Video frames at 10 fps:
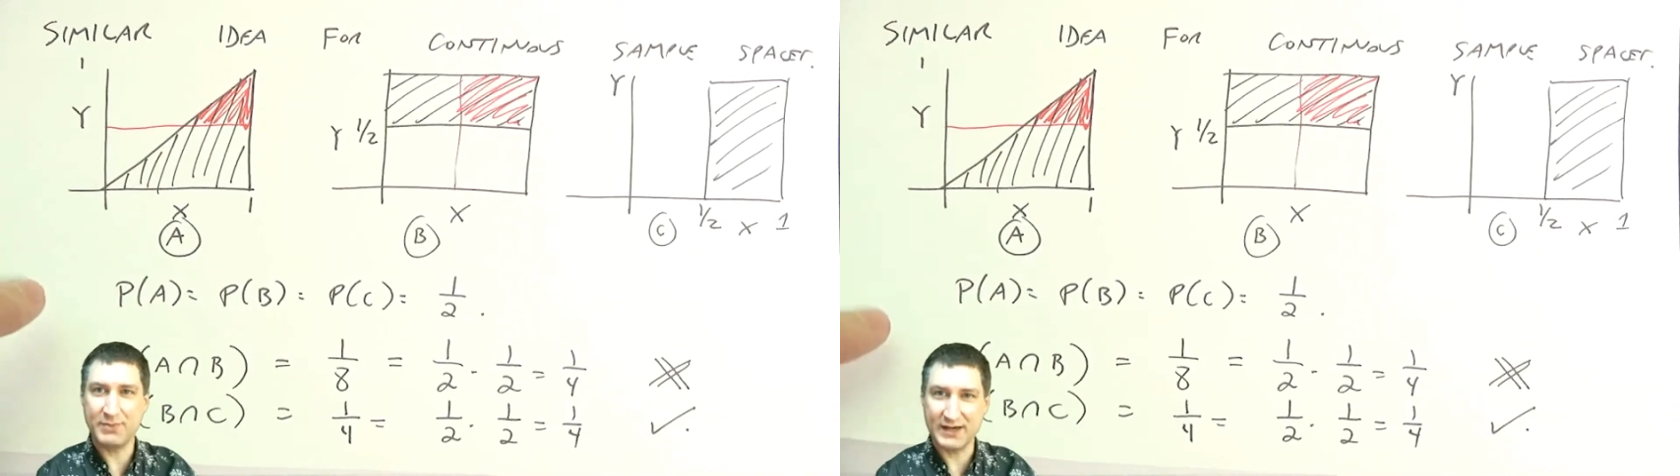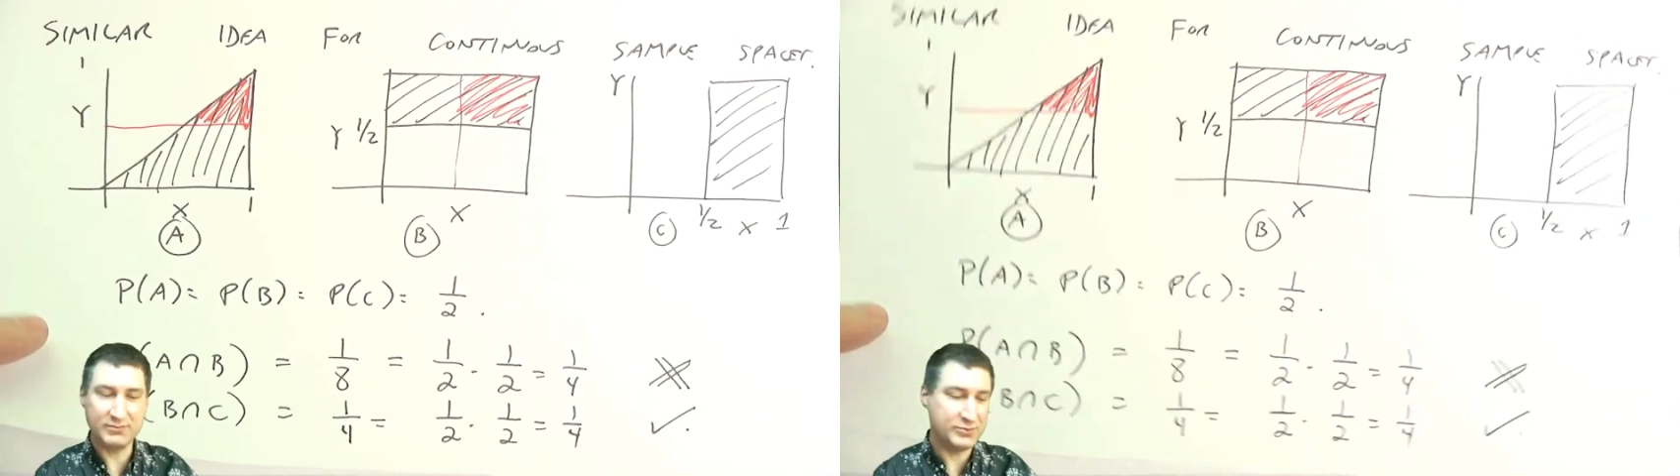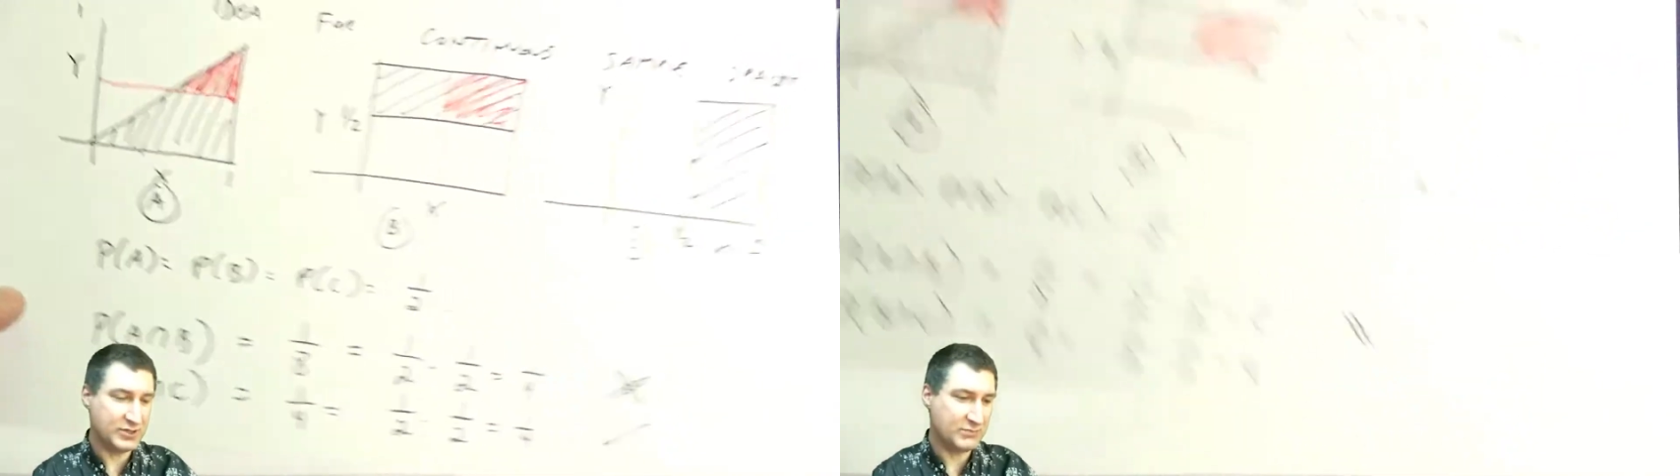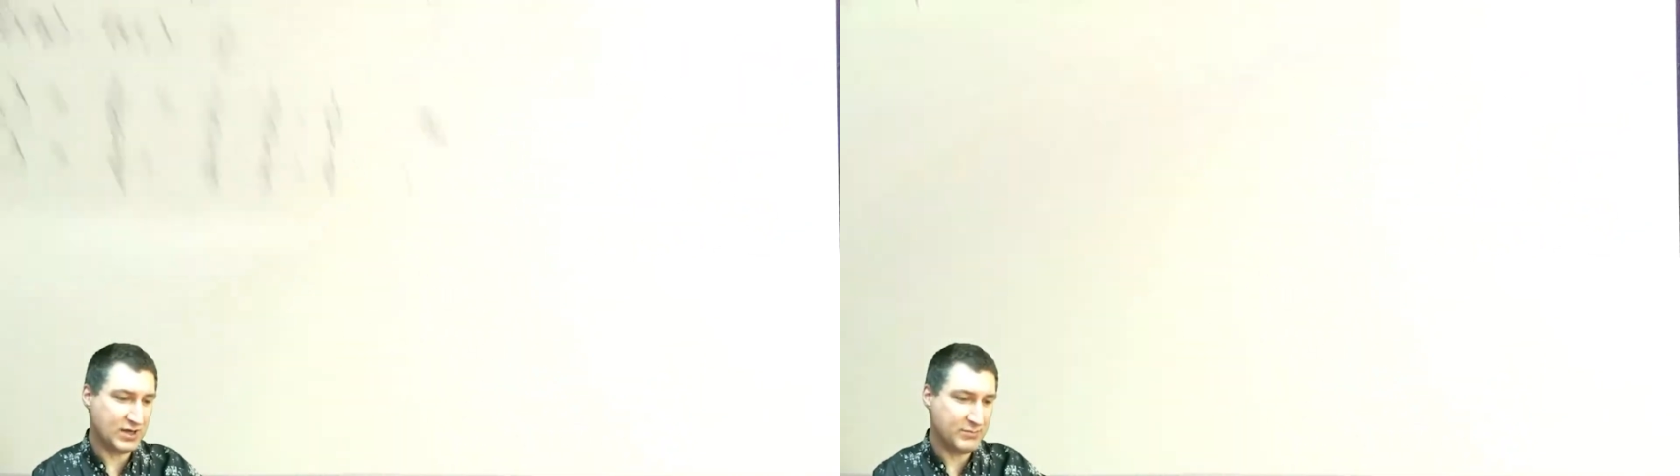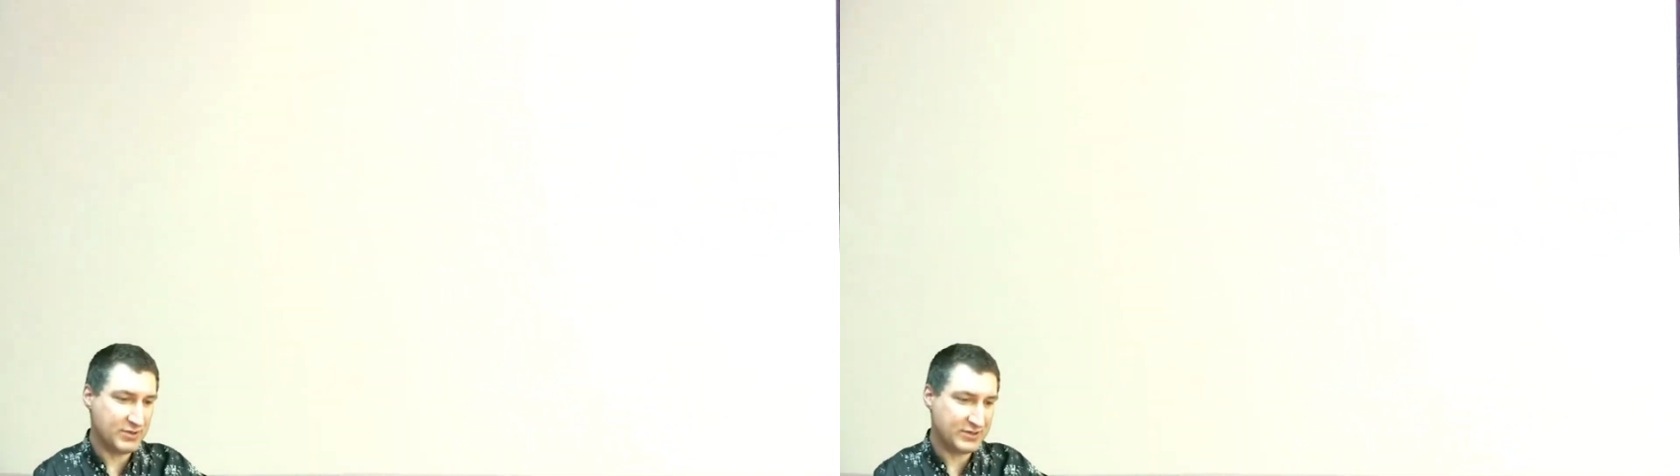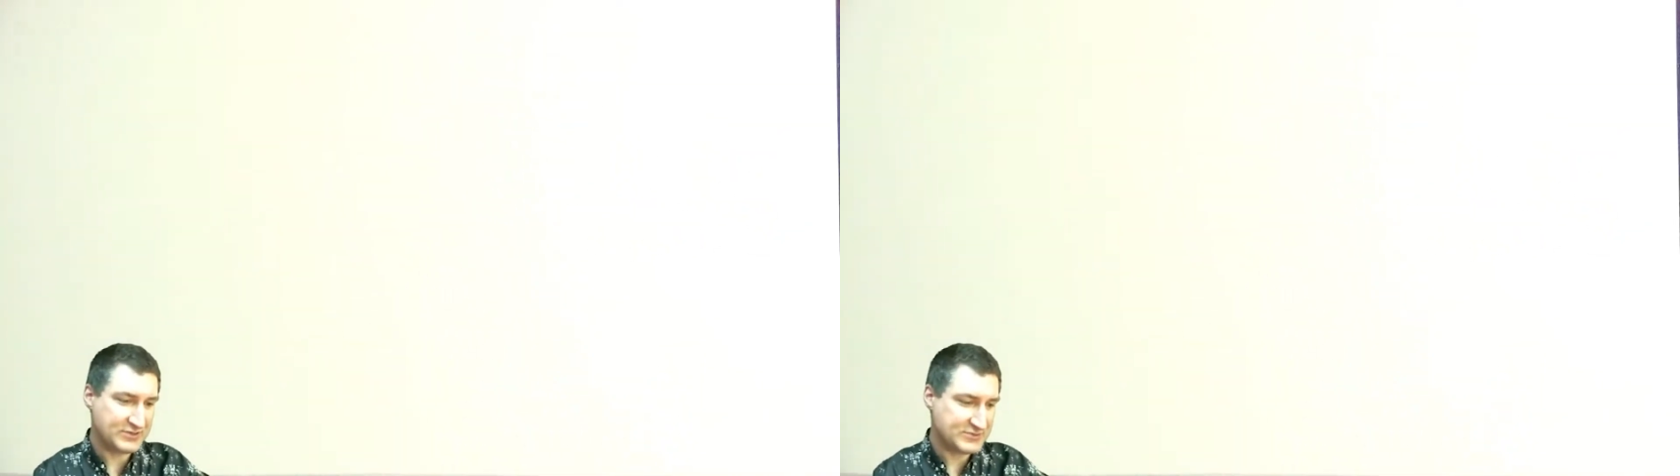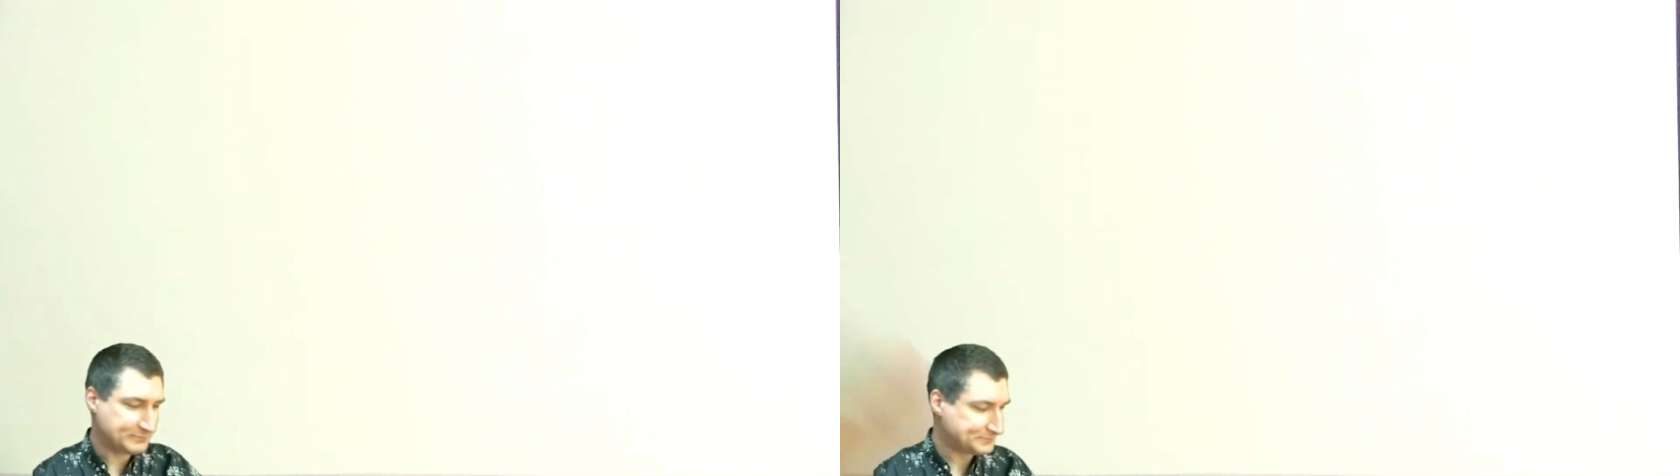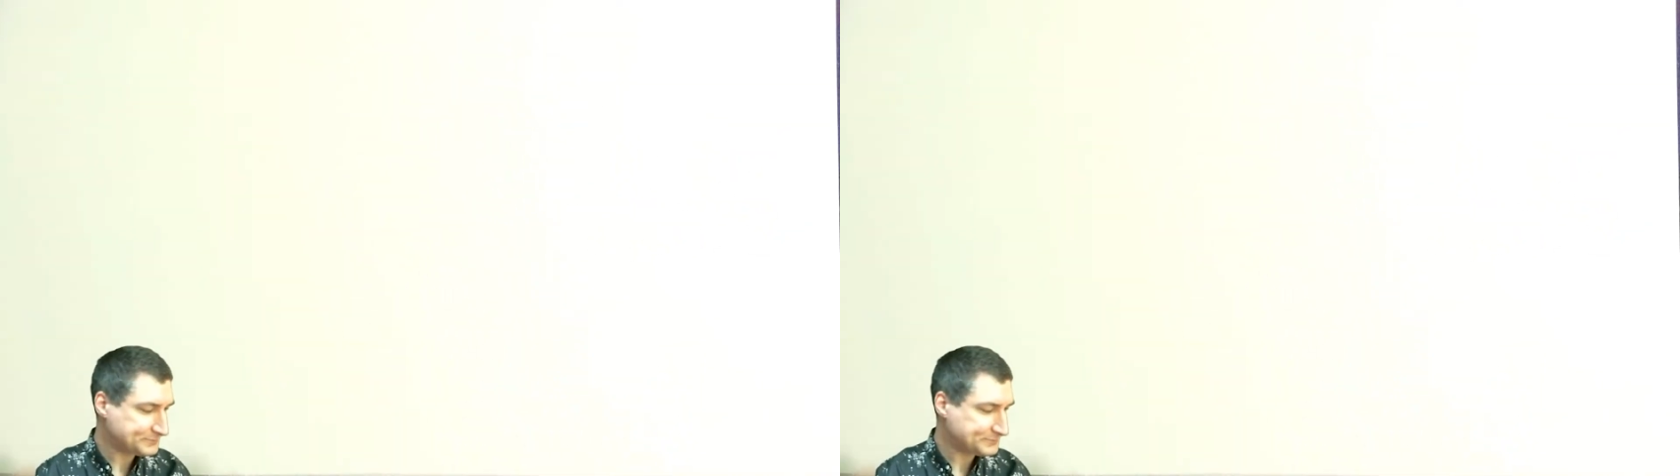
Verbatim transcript: by computing probabilities.